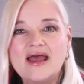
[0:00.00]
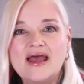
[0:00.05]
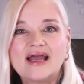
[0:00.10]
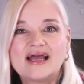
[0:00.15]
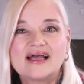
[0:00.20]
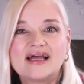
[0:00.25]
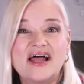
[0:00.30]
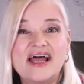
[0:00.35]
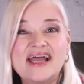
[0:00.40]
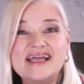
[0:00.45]

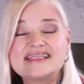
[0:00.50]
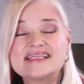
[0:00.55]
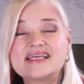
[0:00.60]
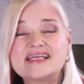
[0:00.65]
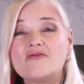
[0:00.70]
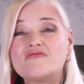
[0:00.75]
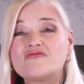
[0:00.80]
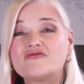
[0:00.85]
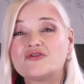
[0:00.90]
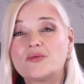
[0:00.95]
clients
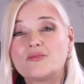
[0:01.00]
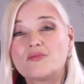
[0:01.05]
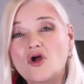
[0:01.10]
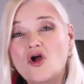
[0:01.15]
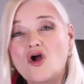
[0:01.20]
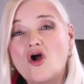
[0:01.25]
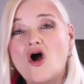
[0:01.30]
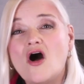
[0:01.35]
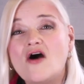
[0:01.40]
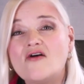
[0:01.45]
come from
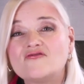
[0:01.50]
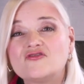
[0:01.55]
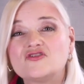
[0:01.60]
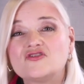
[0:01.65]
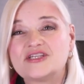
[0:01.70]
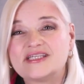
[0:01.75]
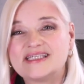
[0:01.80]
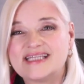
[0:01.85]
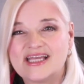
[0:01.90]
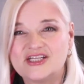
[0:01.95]

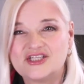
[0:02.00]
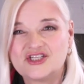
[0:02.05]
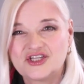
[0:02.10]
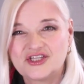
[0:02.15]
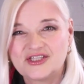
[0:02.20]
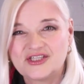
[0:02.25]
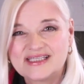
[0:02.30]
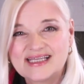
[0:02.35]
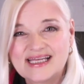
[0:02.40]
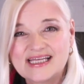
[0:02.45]

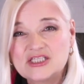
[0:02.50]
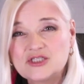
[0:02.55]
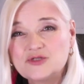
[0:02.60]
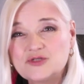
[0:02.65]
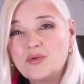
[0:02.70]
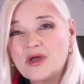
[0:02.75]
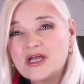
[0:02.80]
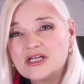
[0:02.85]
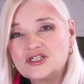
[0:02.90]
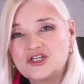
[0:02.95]
conversations,
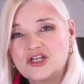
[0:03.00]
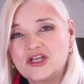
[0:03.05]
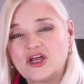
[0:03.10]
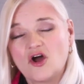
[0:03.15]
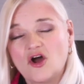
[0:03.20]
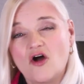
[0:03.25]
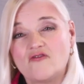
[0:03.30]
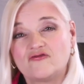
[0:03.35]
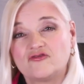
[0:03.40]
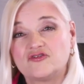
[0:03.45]
especially
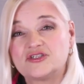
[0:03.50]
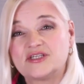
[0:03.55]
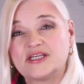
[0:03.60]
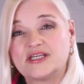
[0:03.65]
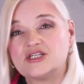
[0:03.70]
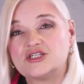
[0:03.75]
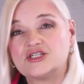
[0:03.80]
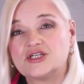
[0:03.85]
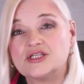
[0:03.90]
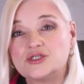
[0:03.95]

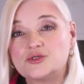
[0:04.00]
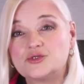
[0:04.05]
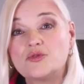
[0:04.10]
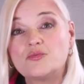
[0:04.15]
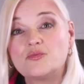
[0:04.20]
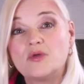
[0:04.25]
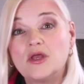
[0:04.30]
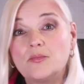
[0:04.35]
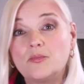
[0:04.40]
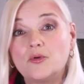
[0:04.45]
conversations with
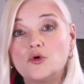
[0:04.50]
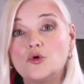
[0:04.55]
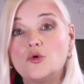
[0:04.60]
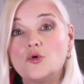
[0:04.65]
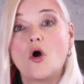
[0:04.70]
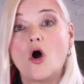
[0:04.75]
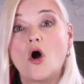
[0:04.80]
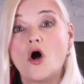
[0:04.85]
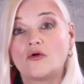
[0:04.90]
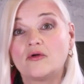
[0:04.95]
people
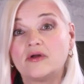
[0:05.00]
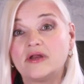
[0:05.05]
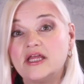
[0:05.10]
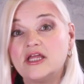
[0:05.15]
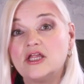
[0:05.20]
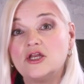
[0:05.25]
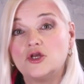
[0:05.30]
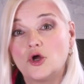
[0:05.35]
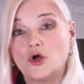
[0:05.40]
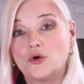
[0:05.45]
who already
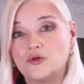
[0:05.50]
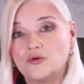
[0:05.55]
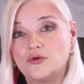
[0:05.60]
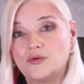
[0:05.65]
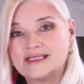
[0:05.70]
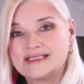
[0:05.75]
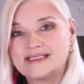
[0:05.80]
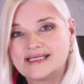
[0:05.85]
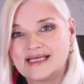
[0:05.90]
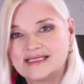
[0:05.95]
know you
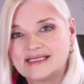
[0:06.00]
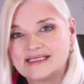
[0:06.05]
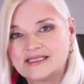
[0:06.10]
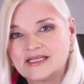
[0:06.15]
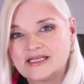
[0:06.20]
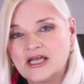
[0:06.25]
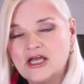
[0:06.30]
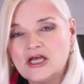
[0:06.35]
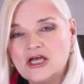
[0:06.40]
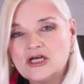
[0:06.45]
exist.
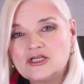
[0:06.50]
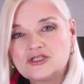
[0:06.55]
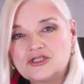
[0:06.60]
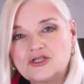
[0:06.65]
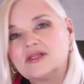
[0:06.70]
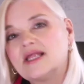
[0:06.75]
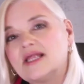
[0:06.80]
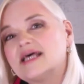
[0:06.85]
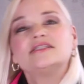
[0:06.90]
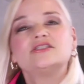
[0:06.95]
So
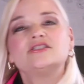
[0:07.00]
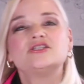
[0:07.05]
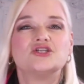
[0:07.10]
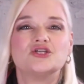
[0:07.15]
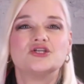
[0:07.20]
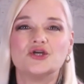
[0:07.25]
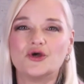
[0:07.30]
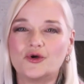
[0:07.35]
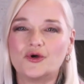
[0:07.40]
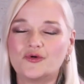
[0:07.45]
let's
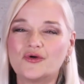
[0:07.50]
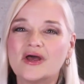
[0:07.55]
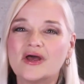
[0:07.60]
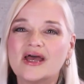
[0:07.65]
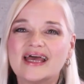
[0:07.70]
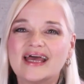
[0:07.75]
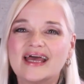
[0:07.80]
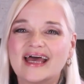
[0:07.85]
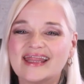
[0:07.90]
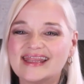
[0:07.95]
do
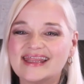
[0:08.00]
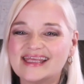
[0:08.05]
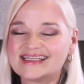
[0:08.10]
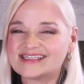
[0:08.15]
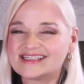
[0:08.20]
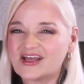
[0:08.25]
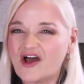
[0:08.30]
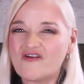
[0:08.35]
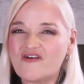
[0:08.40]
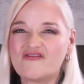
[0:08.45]

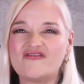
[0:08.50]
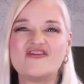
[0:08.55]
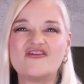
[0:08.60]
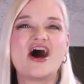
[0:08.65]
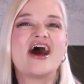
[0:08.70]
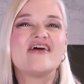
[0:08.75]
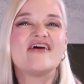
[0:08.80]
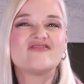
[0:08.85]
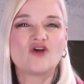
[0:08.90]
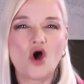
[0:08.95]
this
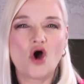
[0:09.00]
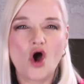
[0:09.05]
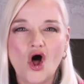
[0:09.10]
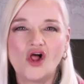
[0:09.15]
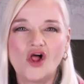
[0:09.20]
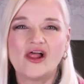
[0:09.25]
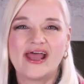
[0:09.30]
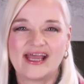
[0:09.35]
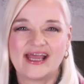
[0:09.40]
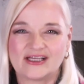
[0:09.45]
5
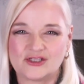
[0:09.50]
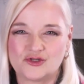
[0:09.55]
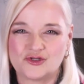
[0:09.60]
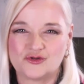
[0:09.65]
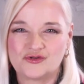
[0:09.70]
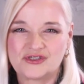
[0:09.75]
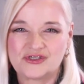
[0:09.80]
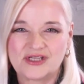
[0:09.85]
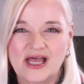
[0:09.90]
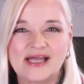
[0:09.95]
call
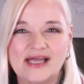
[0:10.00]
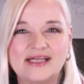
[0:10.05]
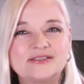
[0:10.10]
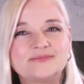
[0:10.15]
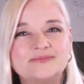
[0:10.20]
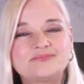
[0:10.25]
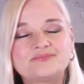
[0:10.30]
exercise.